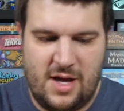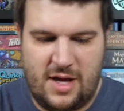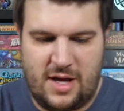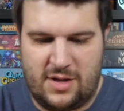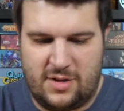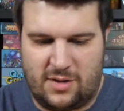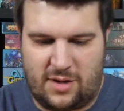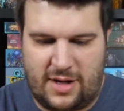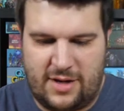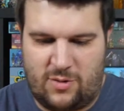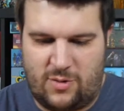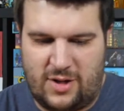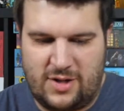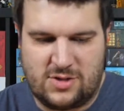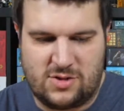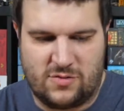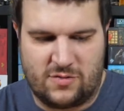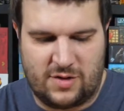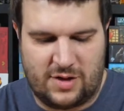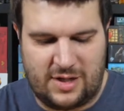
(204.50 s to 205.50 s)
and likewise
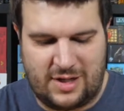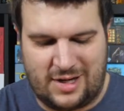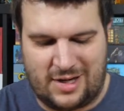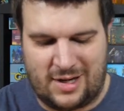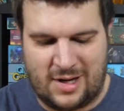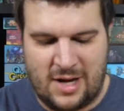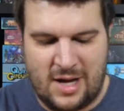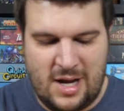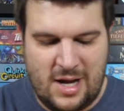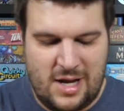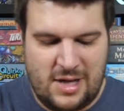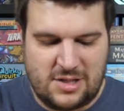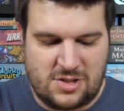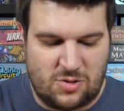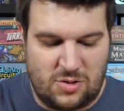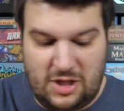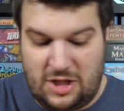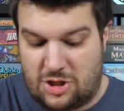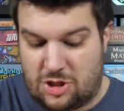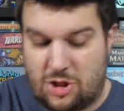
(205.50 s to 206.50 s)
over here.
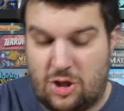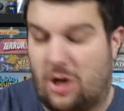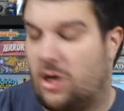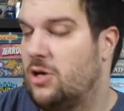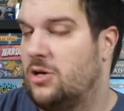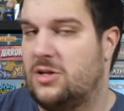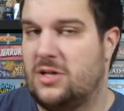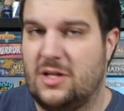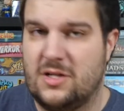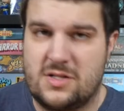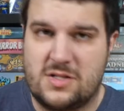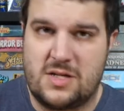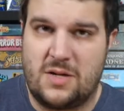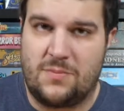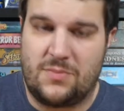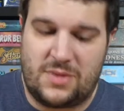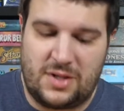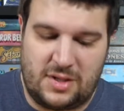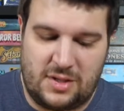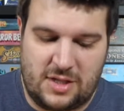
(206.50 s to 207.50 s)
So each card does
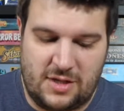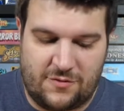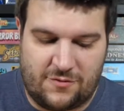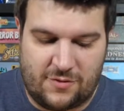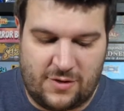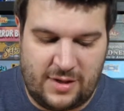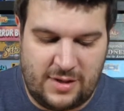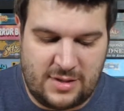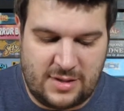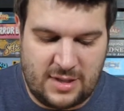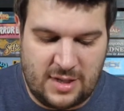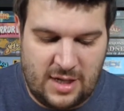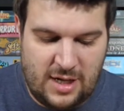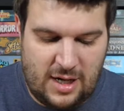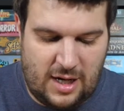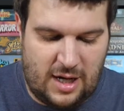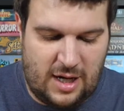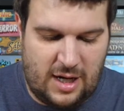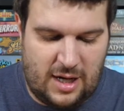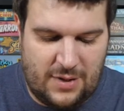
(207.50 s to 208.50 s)
something different.
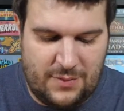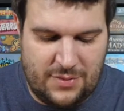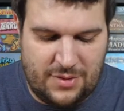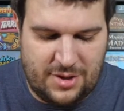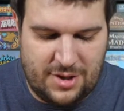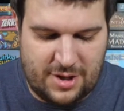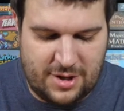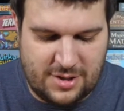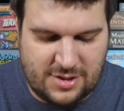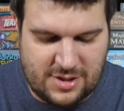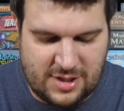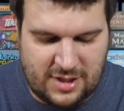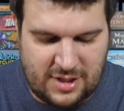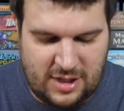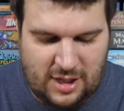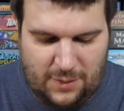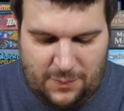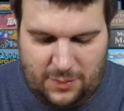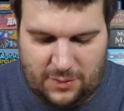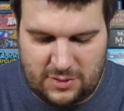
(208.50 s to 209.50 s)
There's a
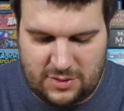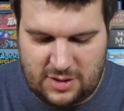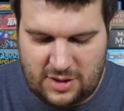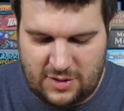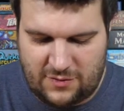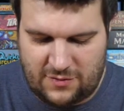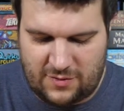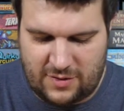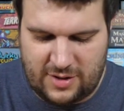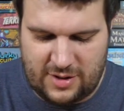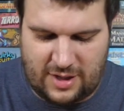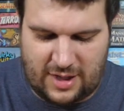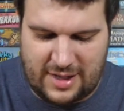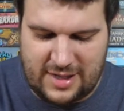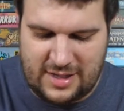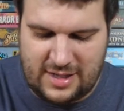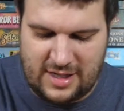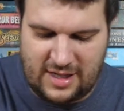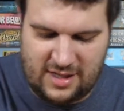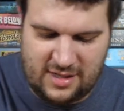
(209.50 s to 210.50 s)
couple different
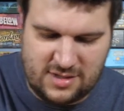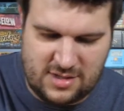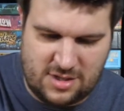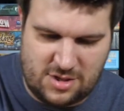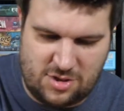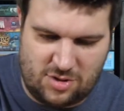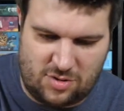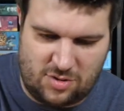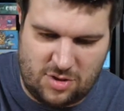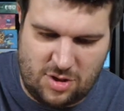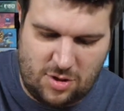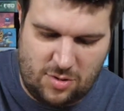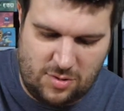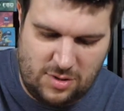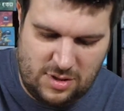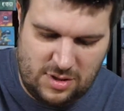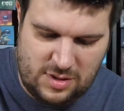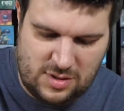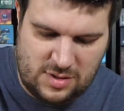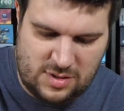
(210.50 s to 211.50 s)
icons that you'll
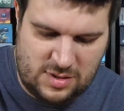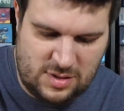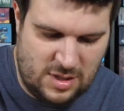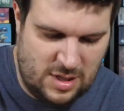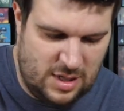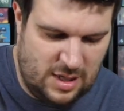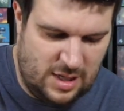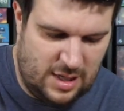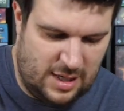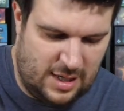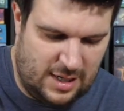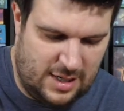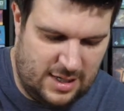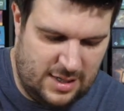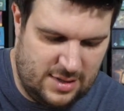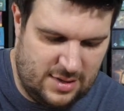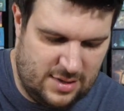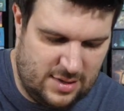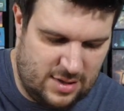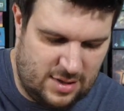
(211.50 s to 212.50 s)
notice
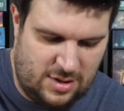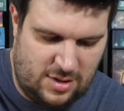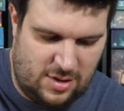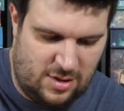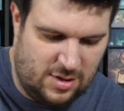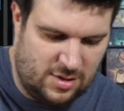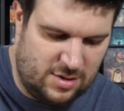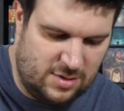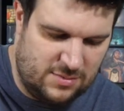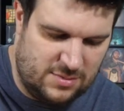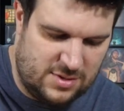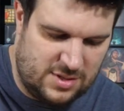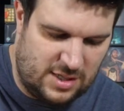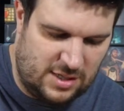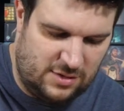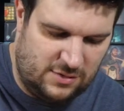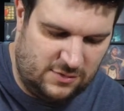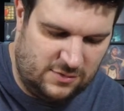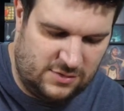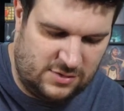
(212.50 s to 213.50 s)
on the card
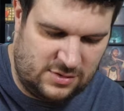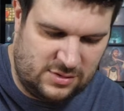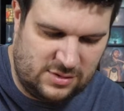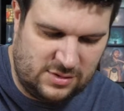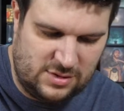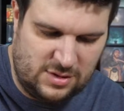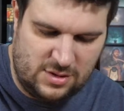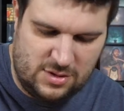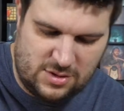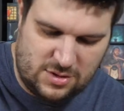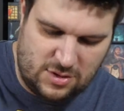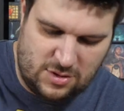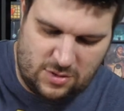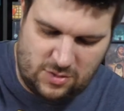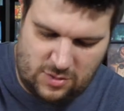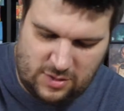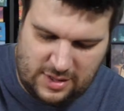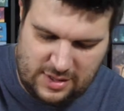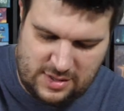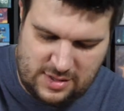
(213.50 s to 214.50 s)
themselves. So
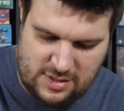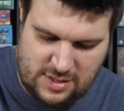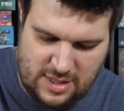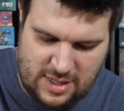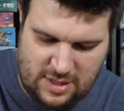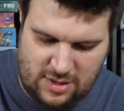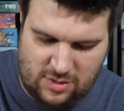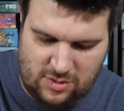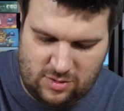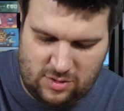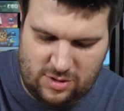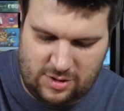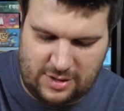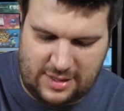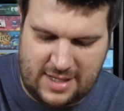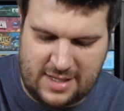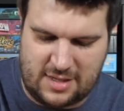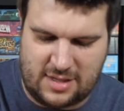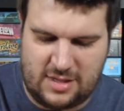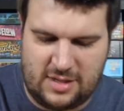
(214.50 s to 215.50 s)
let's take a look
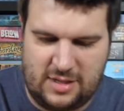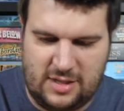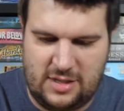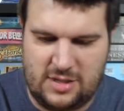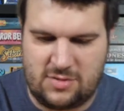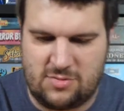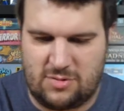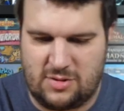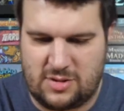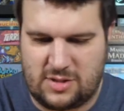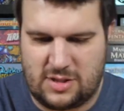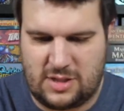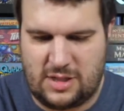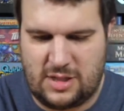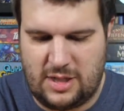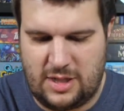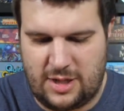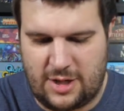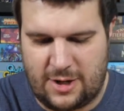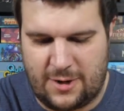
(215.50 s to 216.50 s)
at these ones
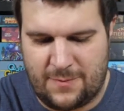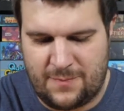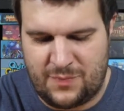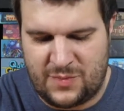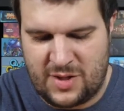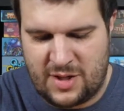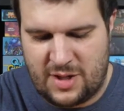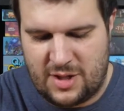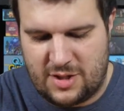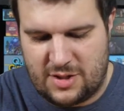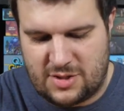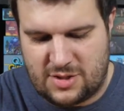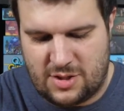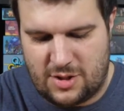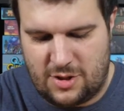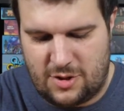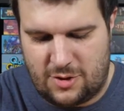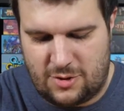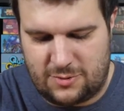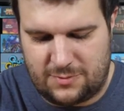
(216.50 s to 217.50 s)
here.
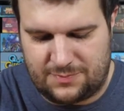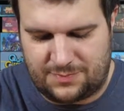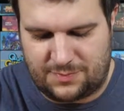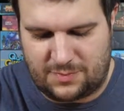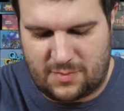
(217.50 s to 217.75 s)
So